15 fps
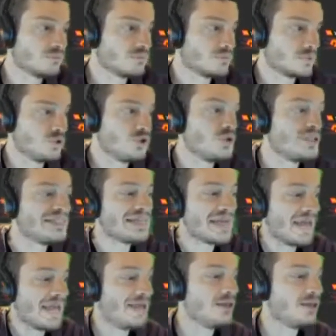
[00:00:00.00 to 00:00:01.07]
You can
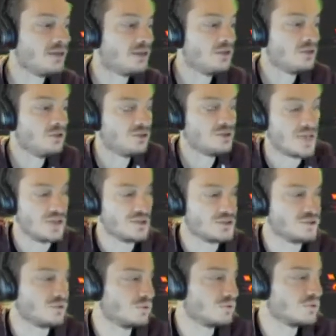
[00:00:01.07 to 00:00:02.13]
tag your data
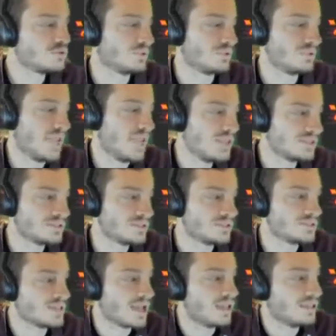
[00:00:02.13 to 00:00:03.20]
stores with, hey, this
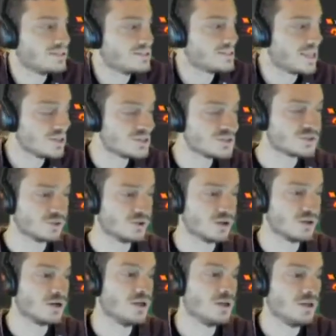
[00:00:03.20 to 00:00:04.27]
is Sally's data
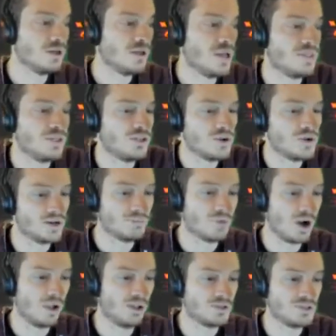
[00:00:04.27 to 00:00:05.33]
store, and then create a
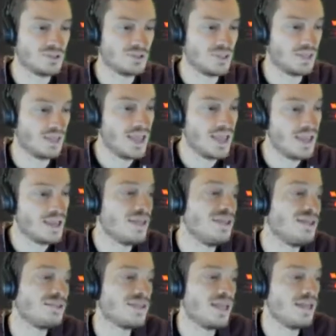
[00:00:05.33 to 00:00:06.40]
policy saying,
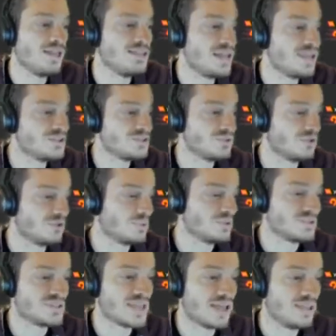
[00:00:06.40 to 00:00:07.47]
hey, any data store with
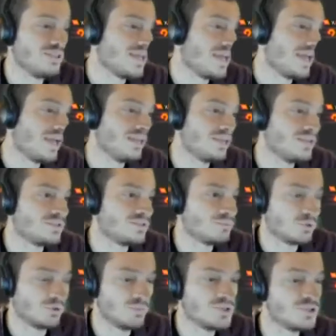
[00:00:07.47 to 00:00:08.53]
the Sally tag is
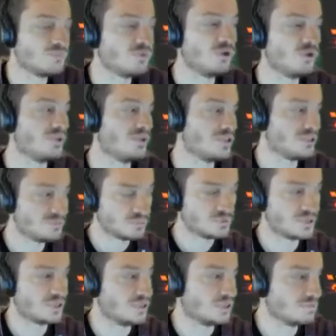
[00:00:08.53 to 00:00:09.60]
permissible with this
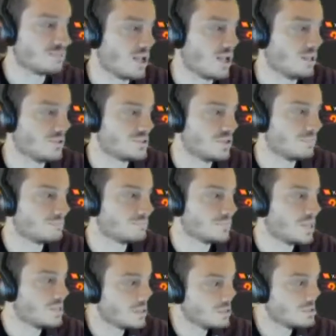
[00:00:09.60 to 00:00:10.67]
particular policy,
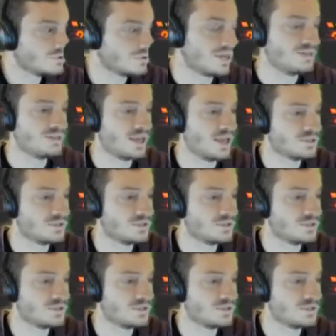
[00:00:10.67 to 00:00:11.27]
and then create that as a